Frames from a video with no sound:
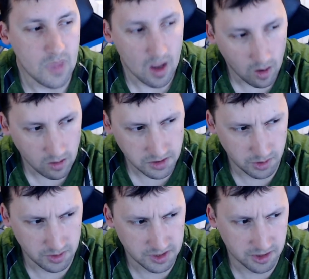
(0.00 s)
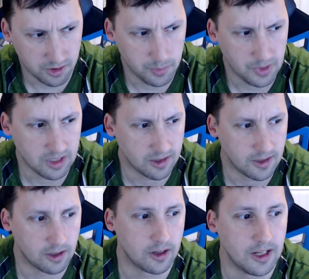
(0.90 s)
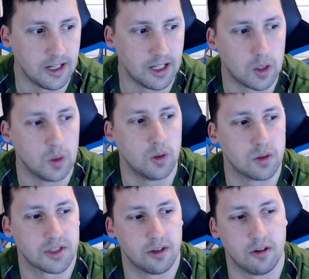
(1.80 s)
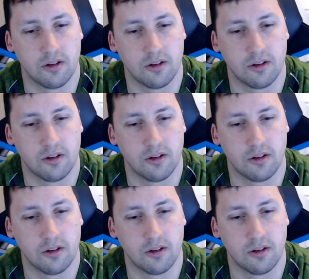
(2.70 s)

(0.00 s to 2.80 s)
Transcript: Also, this could mean that they're getting close to their